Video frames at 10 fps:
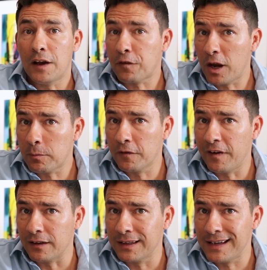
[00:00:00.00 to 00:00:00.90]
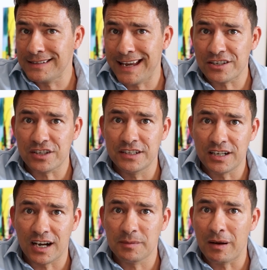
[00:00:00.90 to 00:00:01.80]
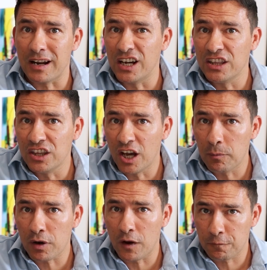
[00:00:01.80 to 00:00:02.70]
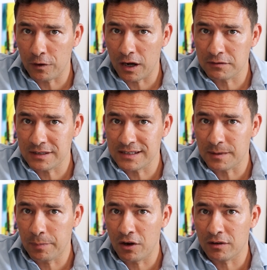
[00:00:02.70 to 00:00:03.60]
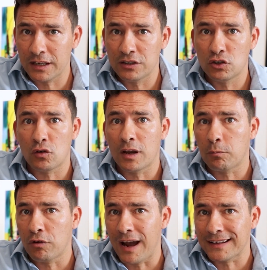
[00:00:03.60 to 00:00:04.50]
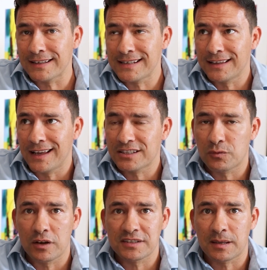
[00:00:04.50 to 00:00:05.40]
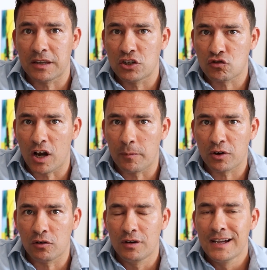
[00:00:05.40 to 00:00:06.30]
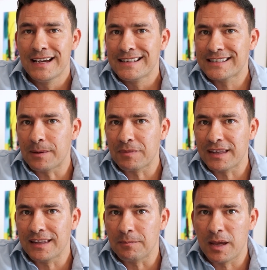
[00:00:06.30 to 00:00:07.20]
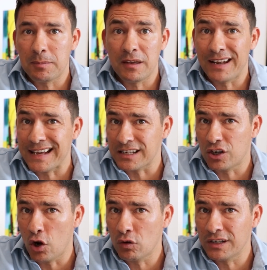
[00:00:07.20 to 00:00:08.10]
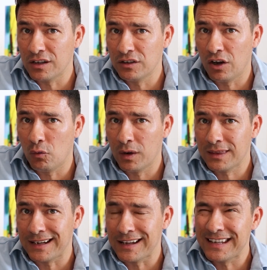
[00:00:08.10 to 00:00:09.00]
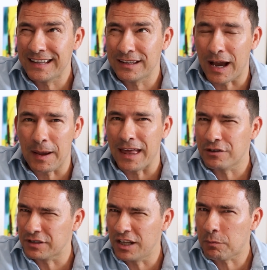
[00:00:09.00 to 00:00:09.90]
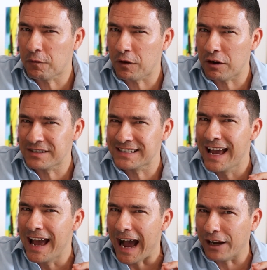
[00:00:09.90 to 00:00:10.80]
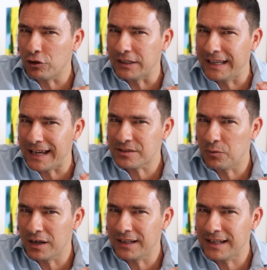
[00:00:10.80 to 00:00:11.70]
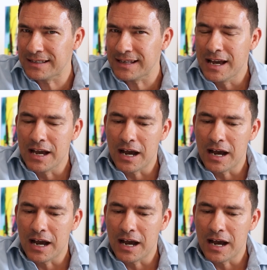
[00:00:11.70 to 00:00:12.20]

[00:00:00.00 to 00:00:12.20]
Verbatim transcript: Now, Framber Valdez, he actually talked about a number of fragrances. Apparently, during practice, he likes to wear something tropical, something that maybe even has a coconut note with it. I didn't. I, there's a number of fragrances I could guess what it is.